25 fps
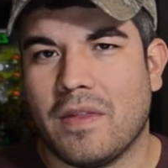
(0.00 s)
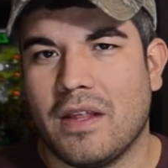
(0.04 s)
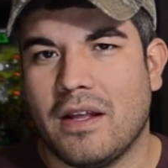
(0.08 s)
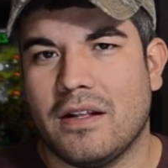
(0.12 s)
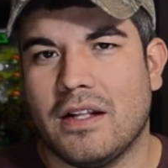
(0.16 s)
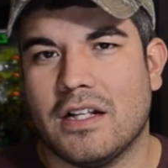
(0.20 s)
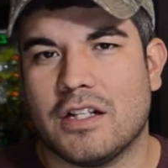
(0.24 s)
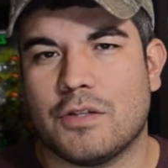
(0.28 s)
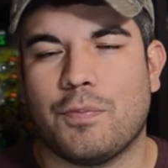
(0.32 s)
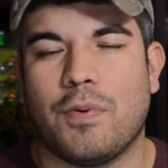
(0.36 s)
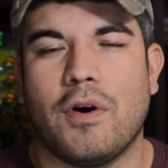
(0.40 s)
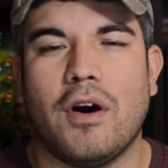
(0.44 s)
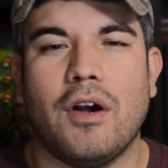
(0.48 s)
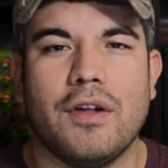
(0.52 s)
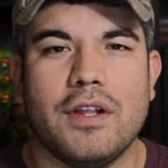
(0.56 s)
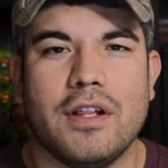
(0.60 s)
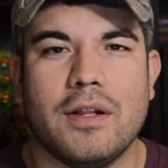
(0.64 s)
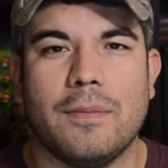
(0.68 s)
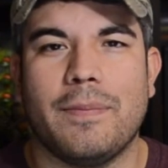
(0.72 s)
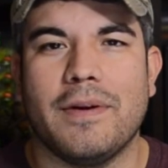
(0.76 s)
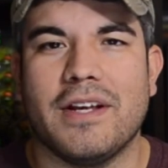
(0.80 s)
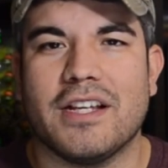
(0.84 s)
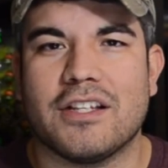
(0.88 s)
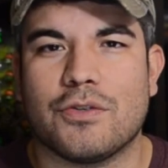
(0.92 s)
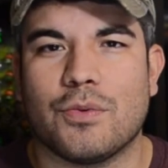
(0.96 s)
that's probably the
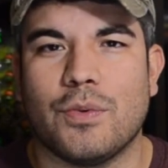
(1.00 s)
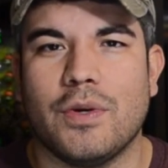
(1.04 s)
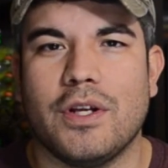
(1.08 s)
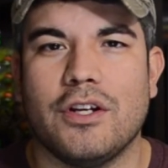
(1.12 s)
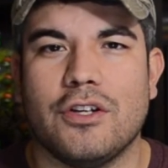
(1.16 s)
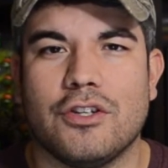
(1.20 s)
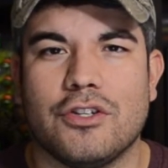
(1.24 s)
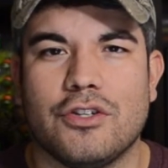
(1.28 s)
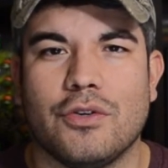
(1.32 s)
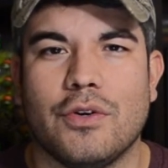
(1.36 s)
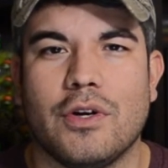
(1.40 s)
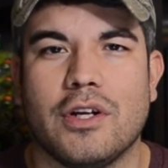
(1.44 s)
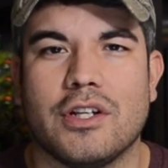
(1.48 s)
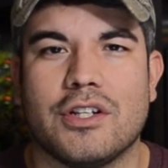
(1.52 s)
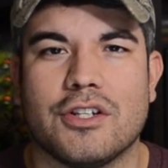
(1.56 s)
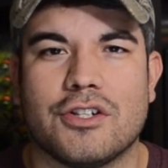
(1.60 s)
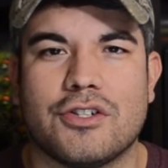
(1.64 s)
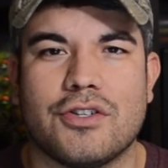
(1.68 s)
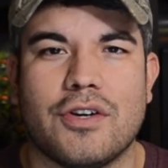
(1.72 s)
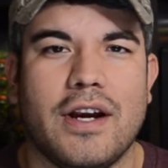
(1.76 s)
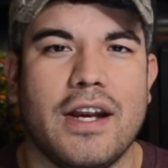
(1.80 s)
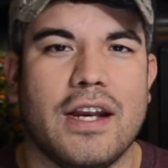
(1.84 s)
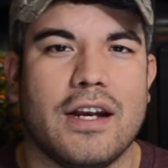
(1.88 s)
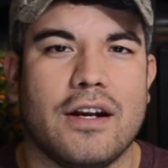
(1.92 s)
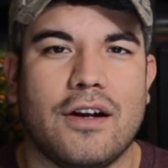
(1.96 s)
best way to do it, to
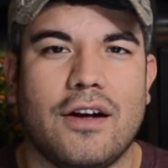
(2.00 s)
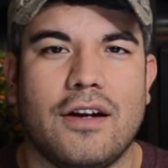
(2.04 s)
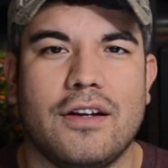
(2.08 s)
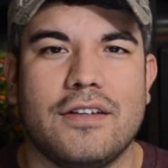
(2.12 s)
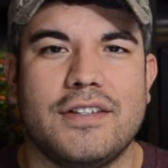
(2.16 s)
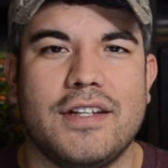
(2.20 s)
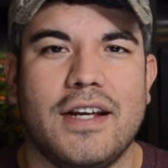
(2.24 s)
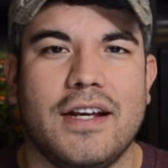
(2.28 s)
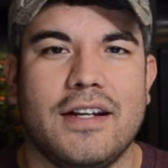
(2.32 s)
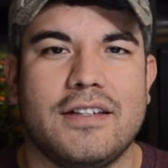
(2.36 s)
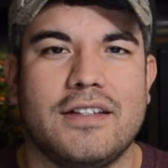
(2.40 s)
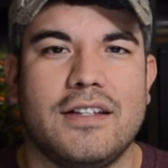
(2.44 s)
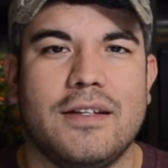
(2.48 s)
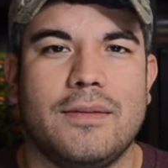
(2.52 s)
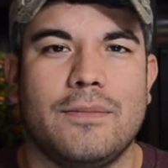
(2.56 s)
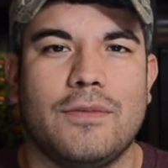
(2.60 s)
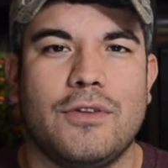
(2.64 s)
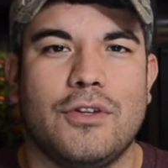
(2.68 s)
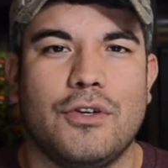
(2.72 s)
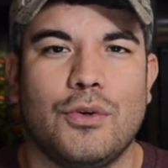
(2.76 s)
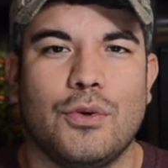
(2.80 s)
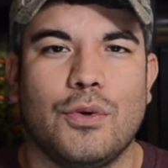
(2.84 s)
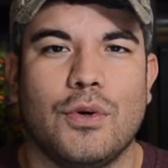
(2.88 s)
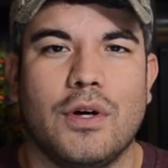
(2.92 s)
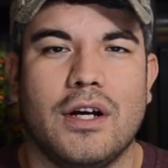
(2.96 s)
try and contact him
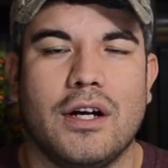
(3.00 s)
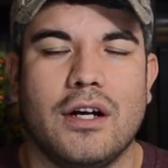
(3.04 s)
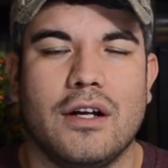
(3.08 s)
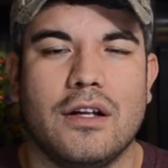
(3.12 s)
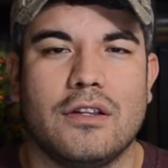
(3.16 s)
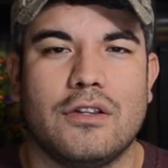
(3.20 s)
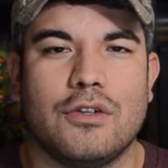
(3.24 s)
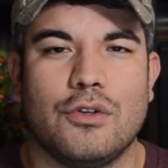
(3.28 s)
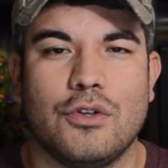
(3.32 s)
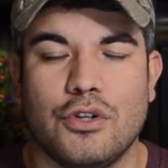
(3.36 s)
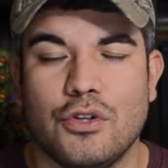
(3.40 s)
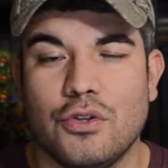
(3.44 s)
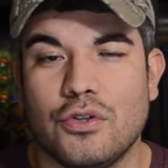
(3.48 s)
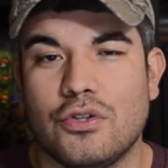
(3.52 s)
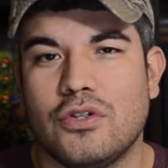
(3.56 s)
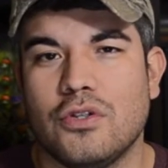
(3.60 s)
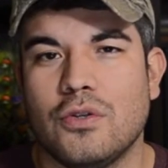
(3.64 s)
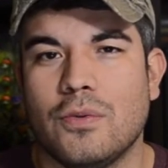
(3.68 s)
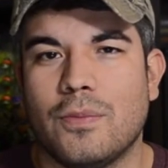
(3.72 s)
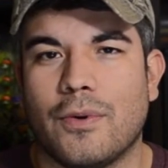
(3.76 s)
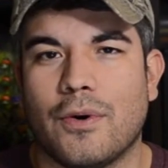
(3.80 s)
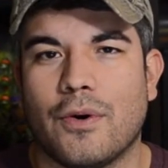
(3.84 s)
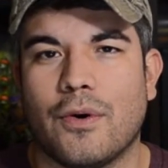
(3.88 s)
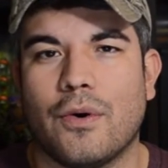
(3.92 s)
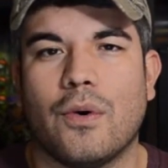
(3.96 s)
through
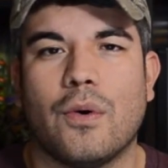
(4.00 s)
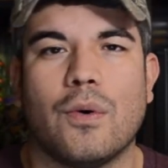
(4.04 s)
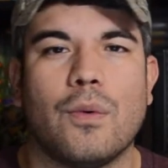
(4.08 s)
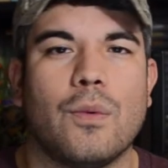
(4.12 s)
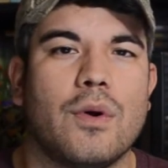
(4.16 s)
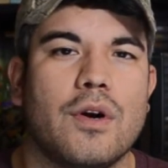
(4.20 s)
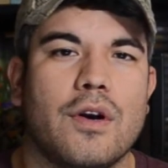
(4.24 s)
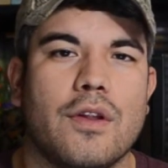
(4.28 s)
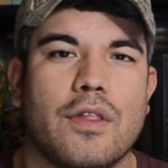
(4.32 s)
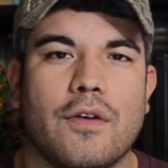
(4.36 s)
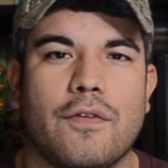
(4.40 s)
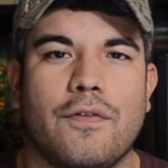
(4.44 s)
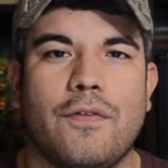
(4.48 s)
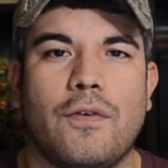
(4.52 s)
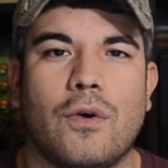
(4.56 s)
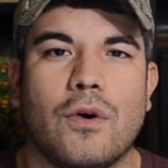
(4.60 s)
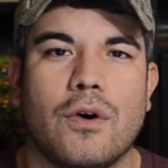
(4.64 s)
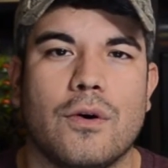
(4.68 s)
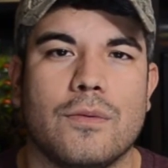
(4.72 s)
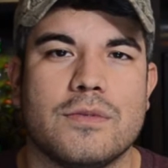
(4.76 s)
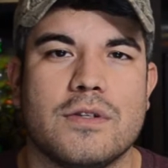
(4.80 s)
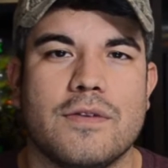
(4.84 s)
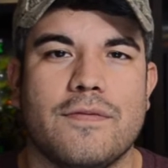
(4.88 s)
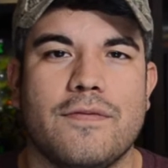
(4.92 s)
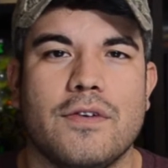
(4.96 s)
YouTube or one of the
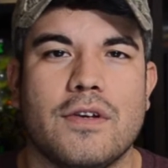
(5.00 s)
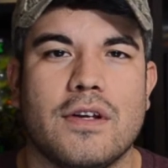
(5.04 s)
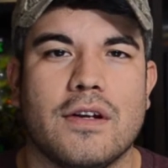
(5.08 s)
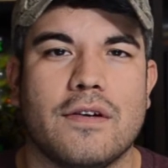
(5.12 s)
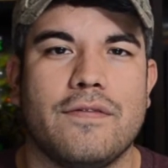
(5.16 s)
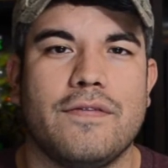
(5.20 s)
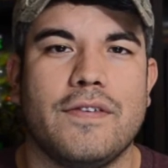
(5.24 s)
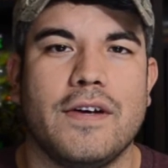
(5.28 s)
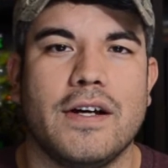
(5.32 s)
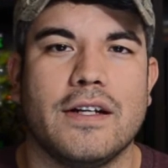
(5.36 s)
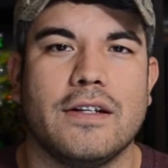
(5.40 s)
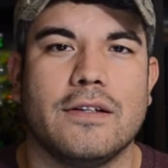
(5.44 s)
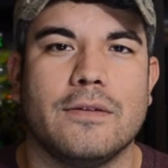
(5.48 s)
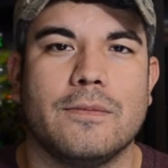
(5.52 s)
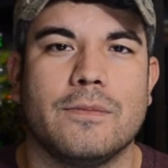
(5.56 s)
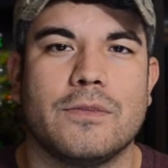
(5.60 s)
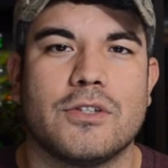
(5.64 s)
forums if you can find him.